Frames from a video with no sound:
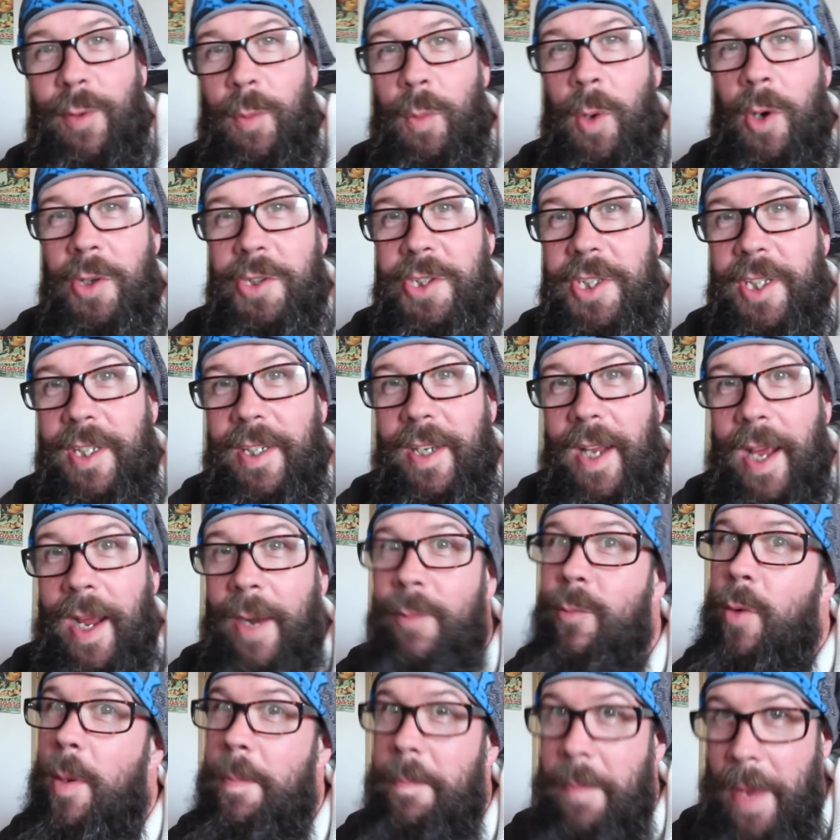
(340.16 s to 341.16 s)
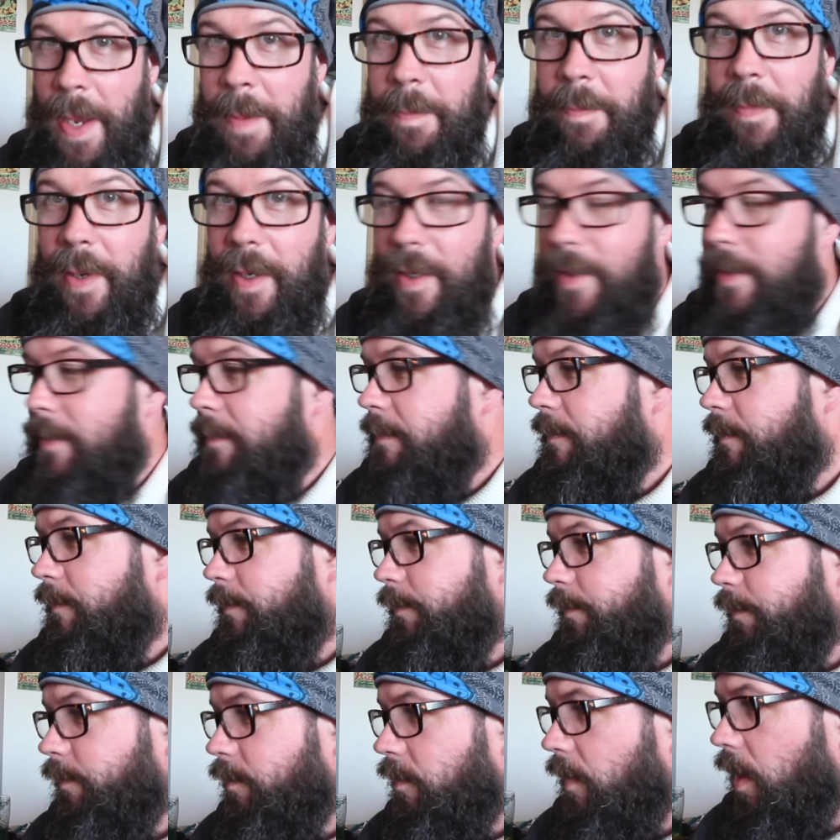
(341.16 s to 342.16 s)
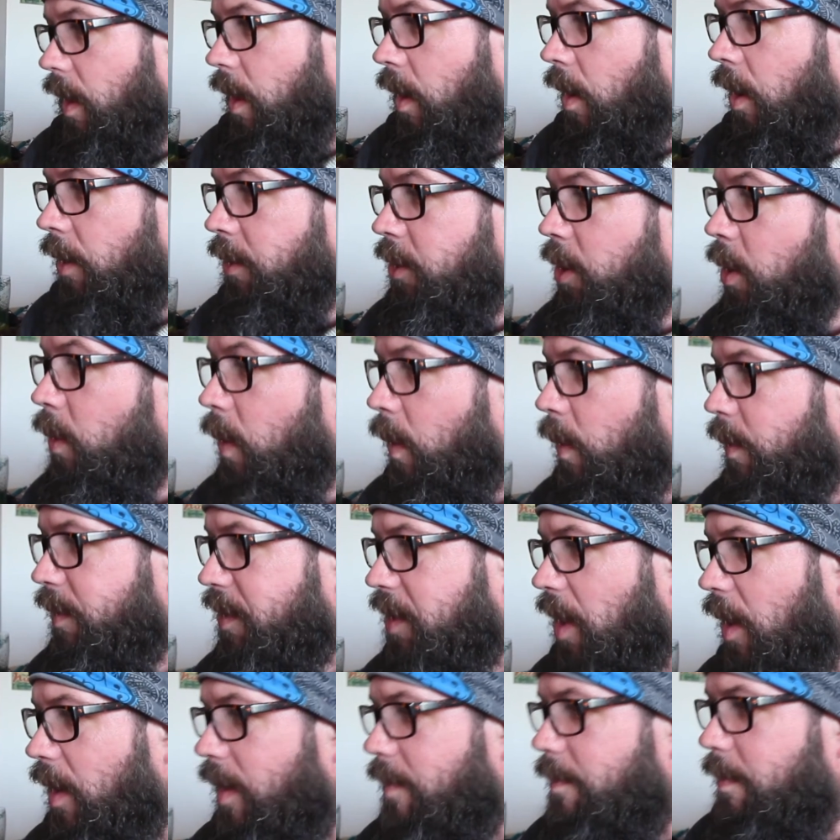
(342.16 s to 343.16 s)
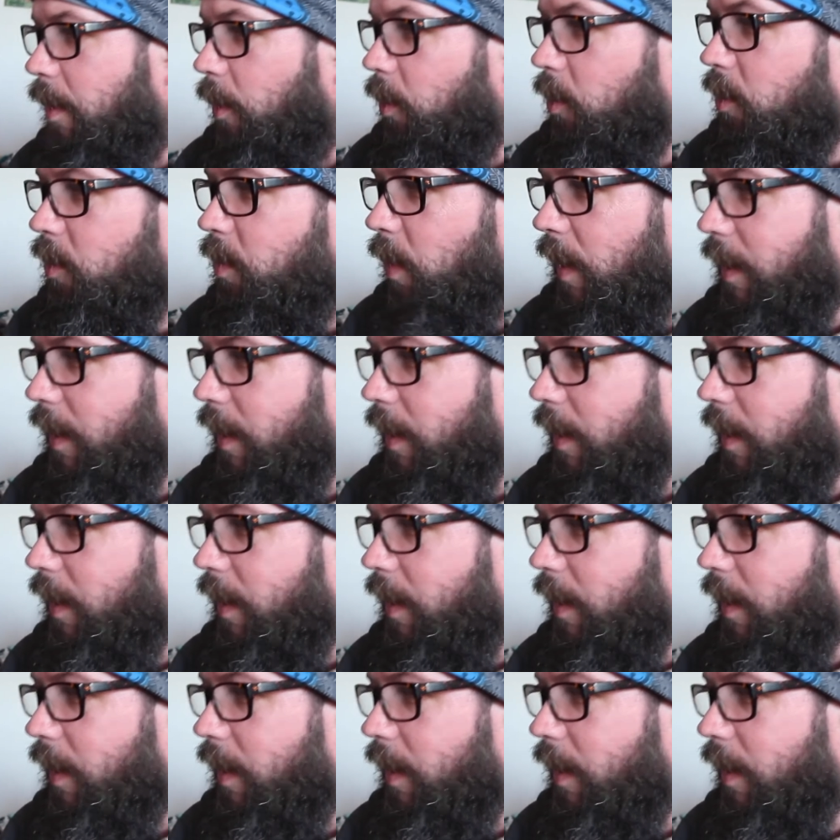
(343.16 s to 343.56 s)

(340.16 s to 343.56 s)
for watching, and remember... I knew I was going bald